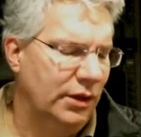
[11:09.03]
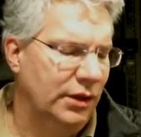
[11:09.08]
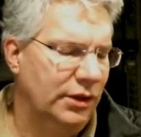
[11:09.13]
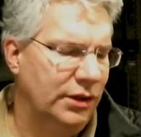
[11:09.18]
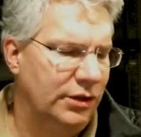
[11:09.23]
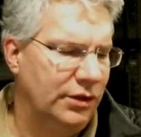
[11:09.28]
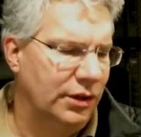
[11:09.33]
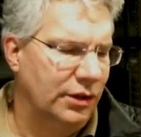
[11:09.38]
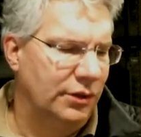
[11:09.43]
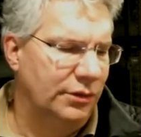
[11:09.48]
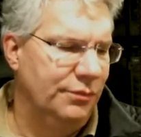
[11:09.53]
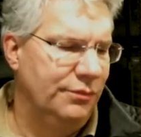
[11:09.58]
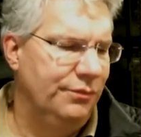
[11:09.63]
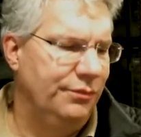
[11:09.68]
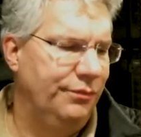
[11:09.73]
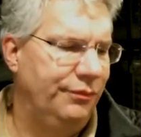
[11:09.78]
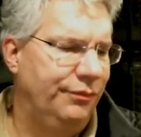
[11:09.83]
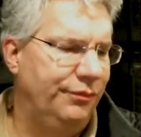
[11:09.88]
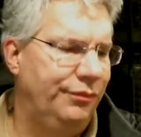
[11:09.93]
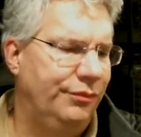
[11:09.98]
So
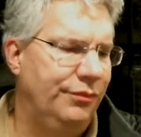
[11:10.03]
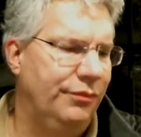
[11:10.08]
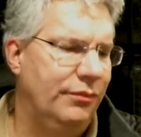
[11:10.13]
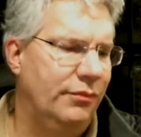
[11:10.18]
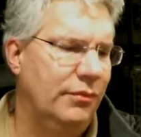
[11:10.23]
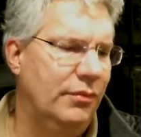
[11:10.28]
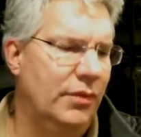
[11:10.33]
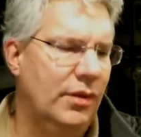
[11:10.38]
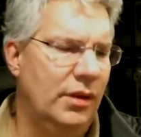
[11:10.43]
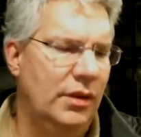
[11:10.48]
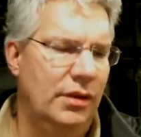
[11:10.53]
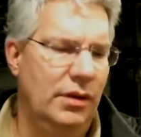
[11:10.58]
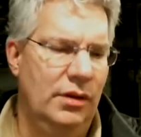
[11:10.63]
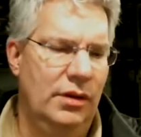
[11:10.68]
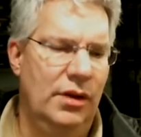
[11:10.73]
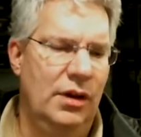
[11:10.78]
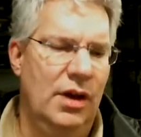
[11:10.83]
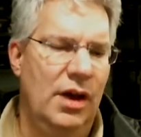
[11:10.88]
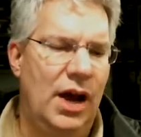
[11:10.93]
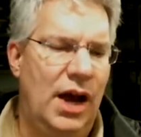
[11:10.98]

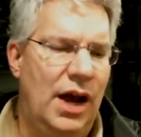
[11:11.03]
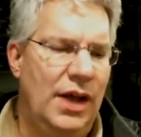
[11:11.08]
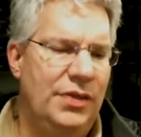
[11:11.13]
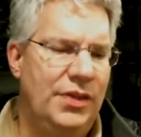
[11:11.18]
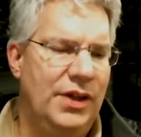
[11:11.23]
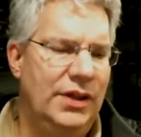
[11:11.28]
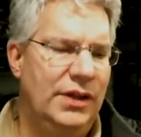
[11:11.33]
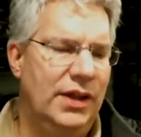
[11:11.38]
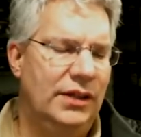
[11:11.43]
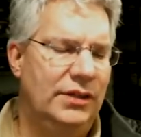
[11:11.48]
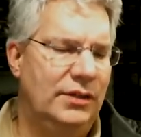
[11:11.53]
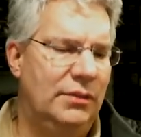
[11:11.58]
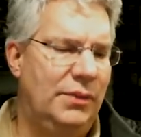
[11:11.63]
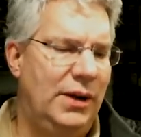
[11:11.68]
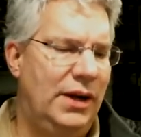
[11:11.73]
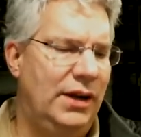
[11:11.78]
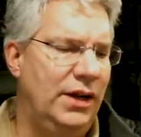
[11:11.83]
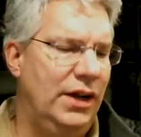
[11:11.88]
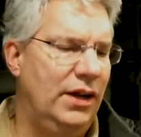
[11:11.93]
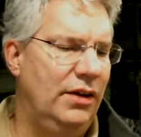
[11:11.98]
I think that's
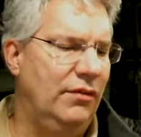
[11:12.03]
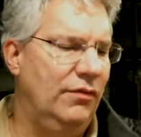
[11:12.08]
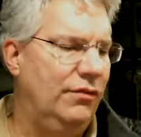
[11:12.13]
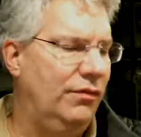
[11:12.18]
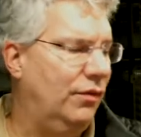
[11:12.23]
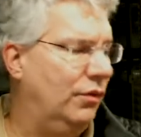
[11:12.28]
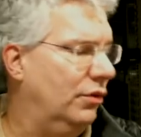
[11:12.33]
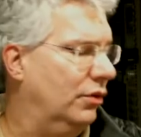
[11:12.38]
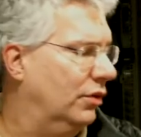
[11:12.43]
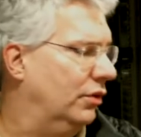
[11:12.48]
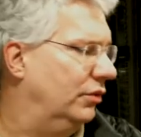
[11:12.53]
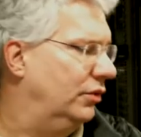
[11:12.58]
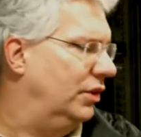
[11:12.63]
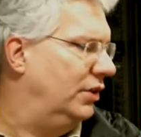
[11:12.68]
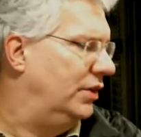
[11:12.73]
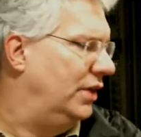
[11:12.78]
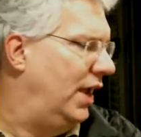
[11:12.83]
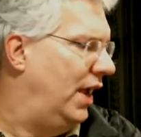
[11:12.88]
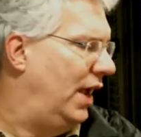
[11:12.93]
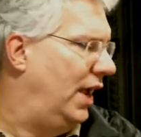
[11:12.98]
about it for
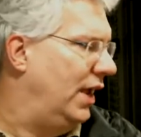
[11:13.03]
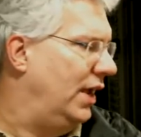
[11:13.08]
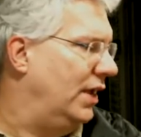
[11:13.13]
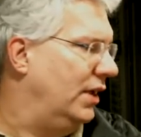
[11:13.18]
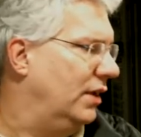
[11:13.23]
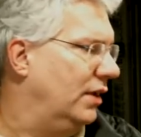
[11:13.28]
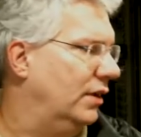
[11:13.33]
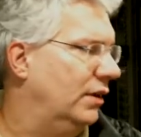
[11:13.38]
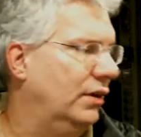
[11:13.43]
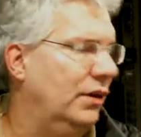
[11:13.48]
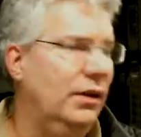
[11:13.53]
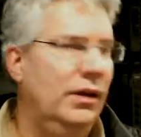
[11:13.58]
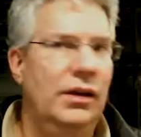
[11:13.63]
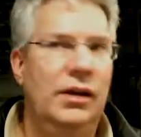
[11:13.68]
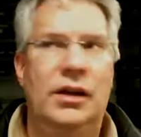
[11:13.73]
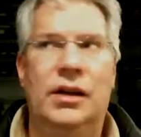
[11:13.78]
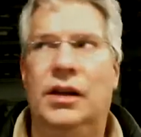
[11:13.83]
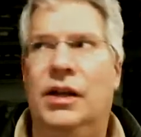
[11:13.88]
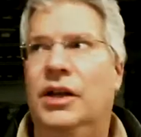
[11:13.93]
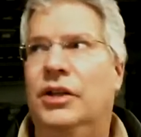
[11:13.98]
today.
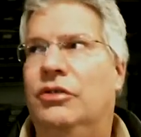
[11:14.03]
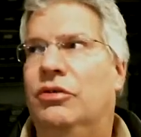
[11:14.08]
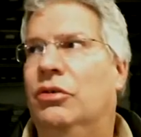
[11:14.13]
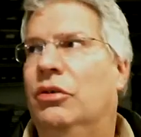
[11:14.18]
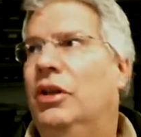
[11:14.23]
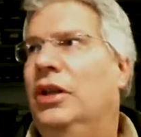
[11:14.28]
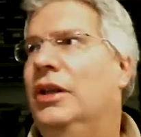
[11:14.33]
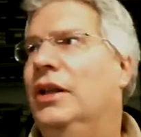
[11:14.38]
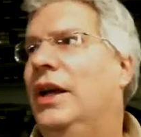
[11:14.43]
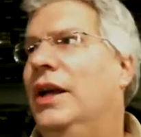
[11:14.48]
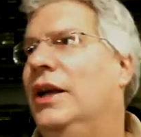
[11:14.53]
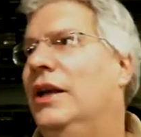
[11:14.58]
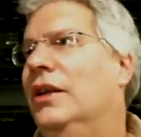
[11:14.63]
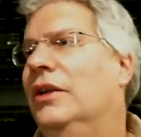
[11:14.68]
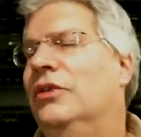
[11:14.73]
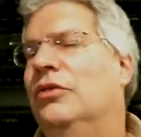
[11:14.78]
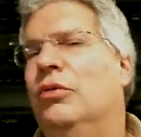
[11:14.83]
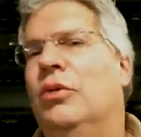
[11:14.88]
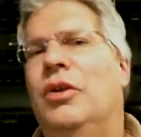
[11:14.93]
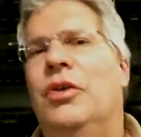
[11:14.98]
It's really late.
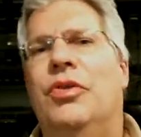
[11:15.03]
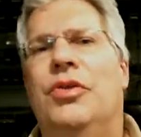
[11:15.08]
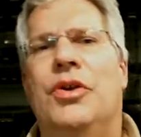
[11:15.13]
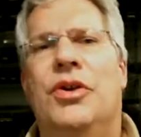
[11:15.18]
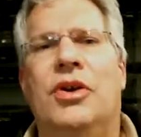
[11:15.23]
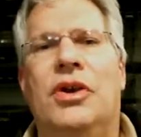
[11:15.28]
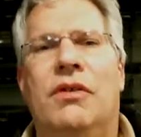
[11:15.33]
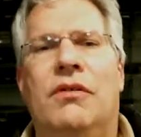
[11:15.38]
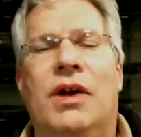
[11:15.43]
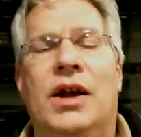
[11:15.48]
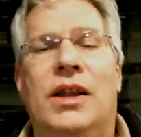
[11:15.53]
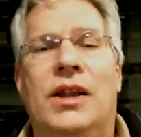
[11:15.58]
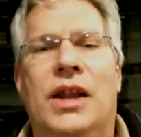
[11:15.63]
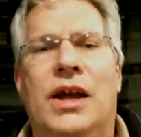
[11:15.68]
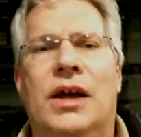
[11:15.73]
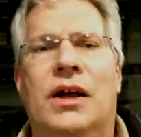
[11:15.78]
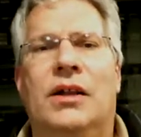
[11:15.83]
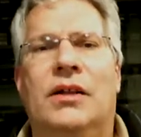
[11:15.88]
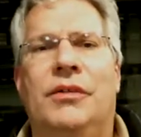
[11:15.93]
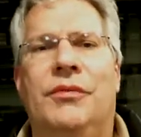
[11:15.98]
It's 1:30 right
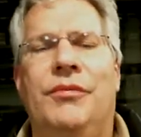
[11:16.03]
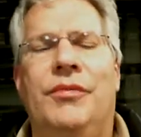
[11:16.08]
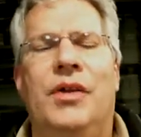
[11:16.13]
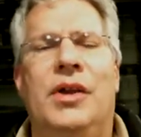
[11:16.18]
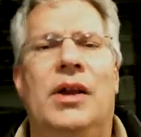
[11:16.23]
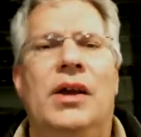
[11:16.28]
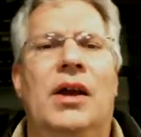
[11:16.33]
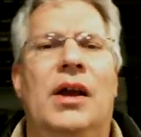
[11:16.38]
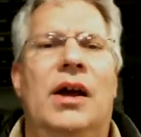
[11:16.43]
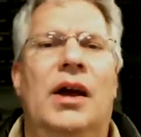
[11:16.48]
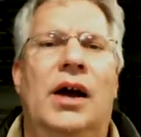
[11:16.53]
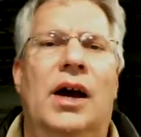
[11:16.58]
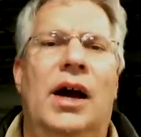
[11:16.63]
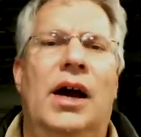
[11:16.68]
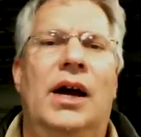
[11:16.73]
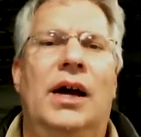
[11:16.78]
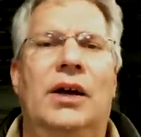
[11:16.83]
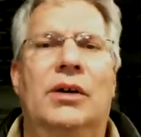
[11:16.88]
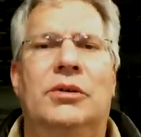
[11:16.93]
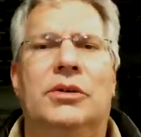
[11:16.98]
now.
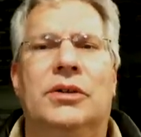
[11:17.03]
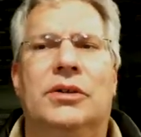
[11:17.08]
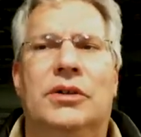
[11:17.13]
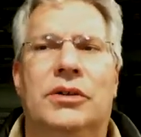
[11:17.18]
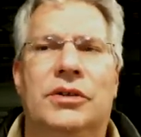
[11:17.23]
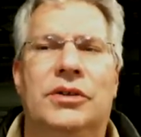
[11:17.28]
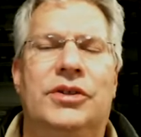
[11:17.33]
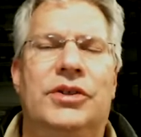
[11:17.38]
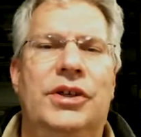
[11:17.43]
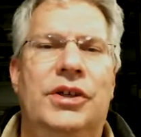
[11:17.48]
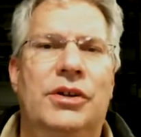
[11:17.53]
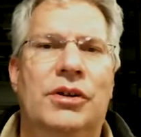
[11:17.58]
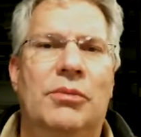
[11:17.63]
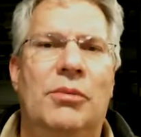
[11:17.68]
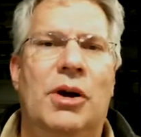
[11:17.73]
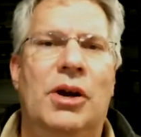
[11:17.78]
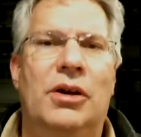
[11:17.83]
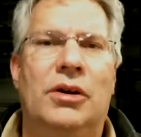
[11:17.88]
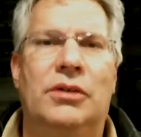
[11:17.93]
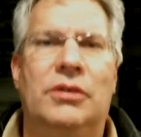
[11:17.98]
I will see you
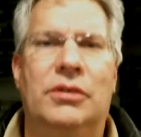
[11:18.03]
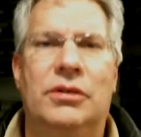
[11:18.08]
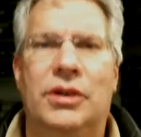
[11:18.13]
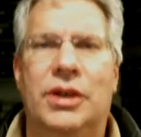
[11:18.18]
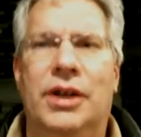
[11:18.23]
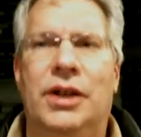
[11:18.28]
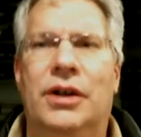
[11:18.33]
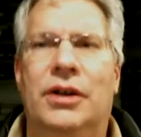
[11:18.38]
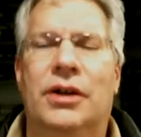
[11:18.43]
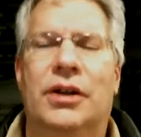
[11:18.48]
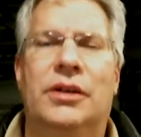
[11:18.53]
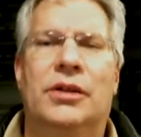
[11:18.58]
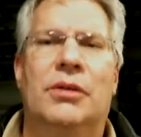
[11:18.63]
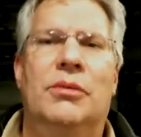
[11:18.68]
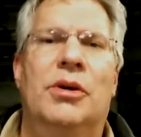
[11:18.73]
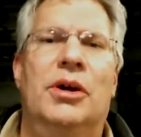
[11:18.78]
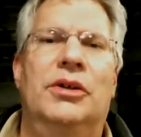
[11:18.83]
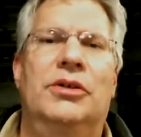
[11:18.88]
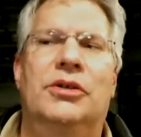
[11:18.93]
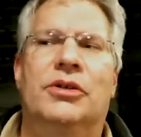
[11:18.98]
tomorrow here at the
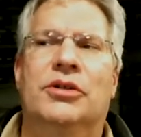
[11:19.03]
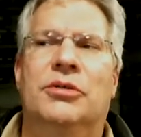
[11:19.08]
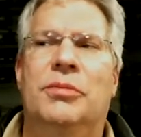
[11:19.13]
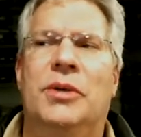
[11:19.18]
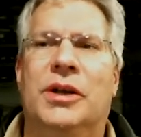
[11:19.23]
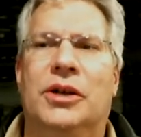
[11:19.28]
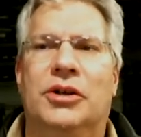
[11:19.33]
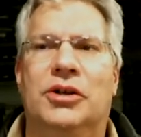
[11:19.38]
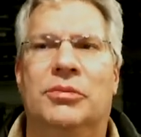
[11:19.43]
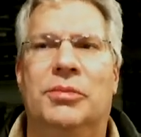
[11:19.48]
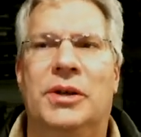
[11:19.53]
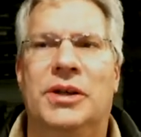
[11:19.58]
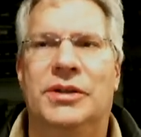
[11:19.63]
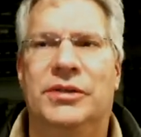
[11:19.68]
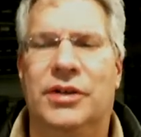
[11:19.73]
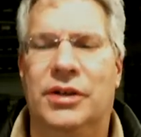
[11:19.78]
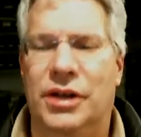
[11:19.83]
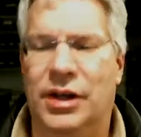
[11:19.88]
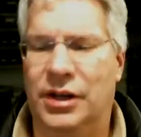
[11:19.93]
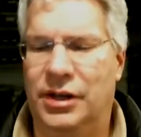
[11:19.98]
Montrose Makerspace
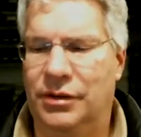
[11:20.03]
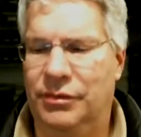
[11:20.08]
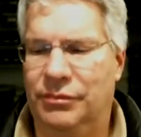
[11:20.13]
today.